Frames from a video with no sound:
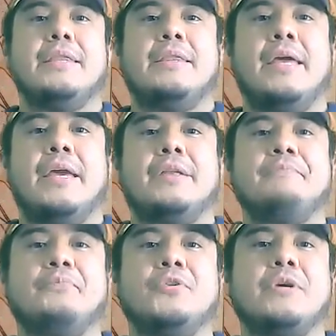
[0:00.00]

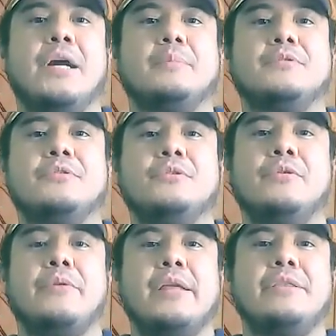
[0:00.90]
then you have to
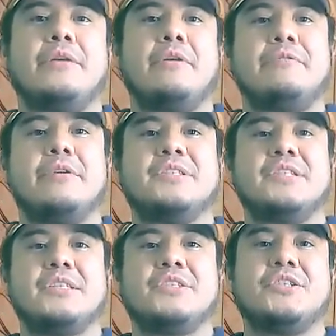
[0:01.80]
write in the reference
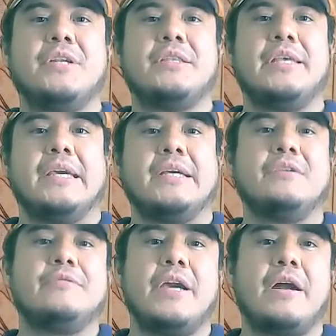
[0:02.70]
section at the
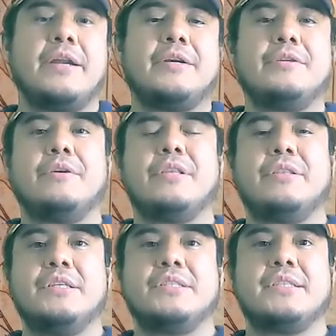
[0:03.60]
end of the article or the
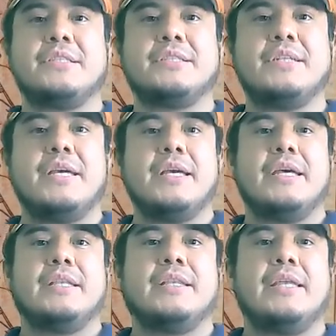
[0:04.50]
thesis,
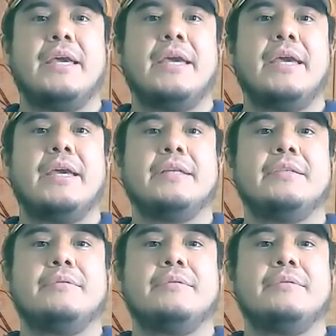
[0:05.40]
the